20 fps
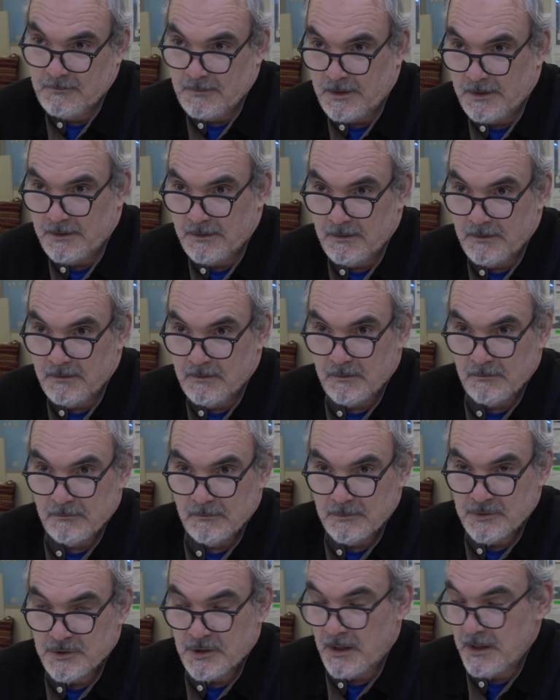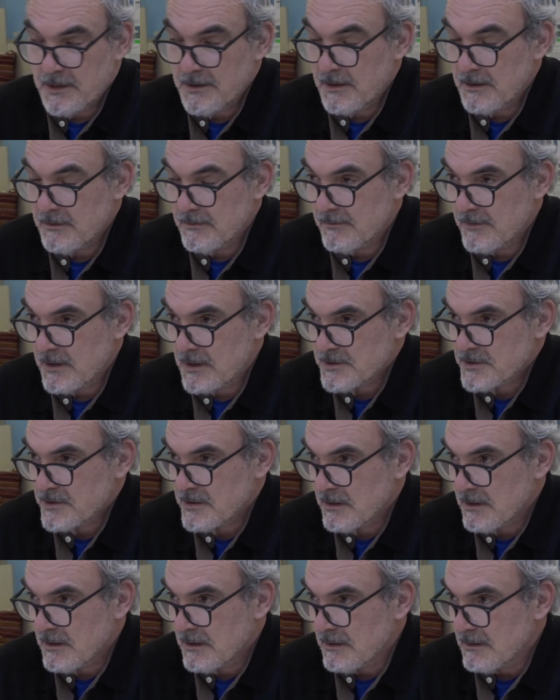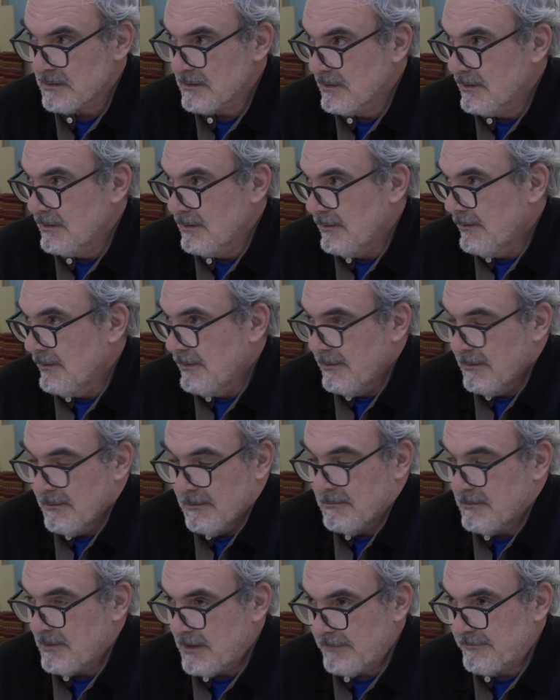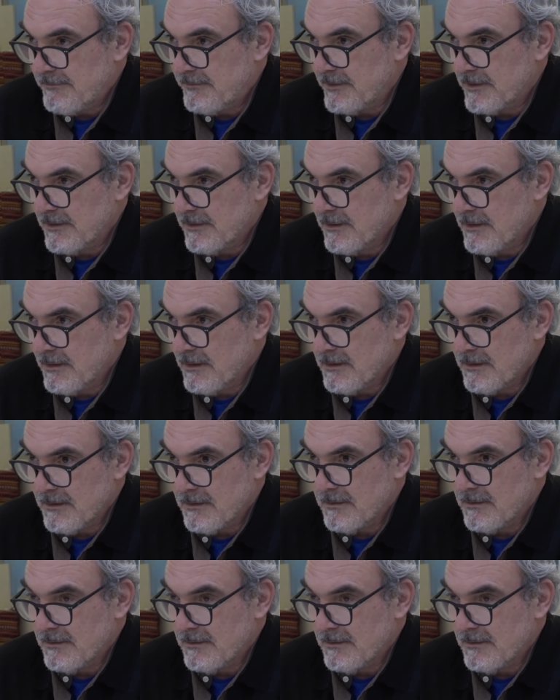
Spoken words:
don't know, China, Russia, Africa,